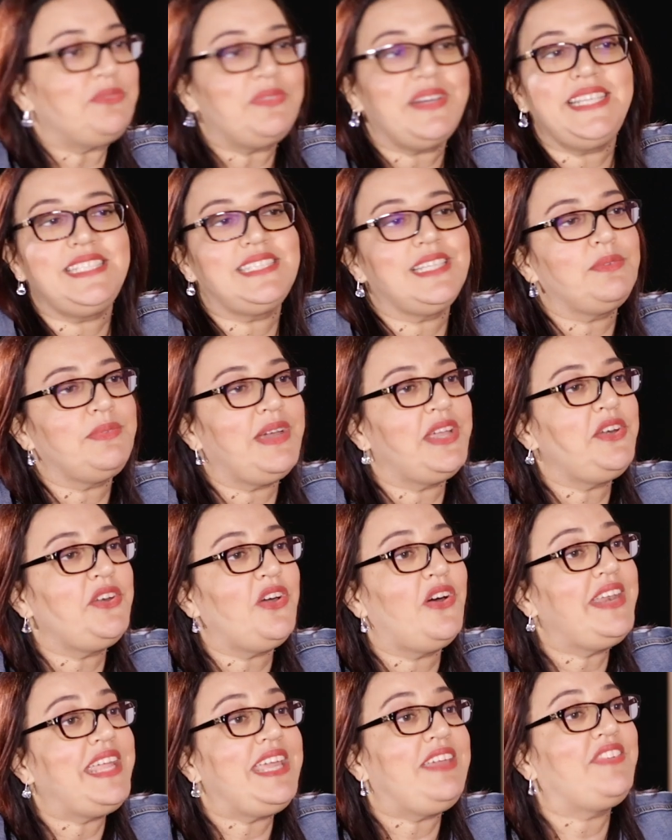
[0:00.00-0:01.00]
and reason. No, we're
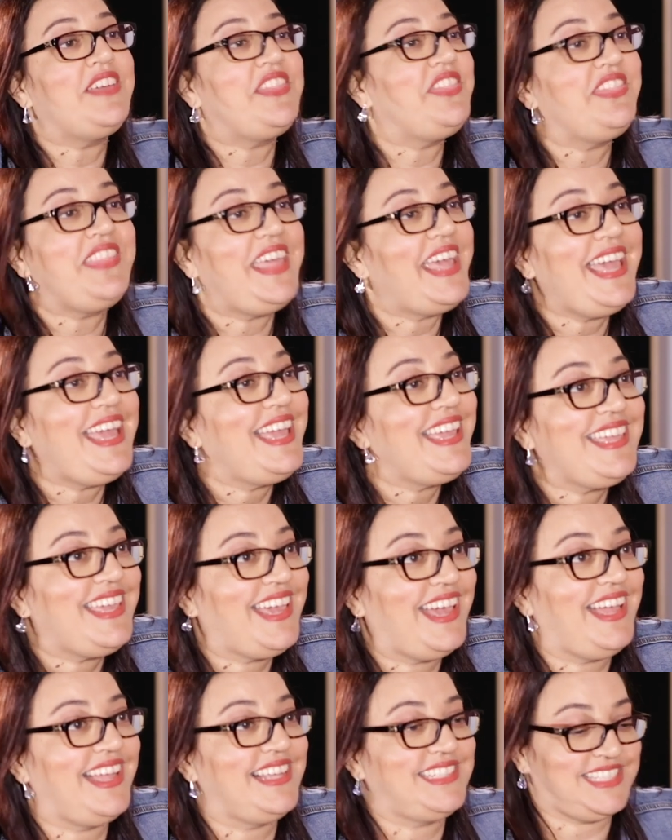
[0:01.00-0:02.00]
not even there
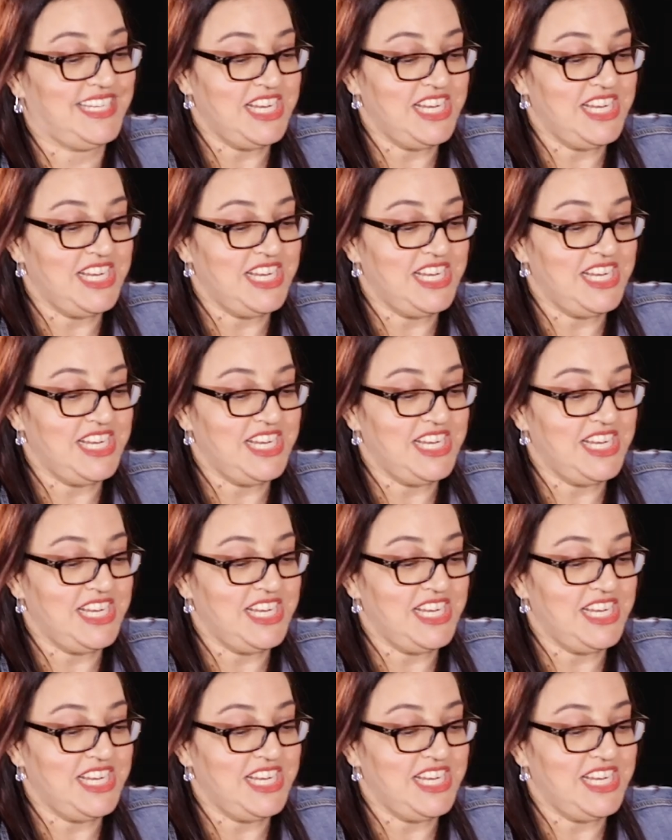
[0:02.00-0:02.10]
yet.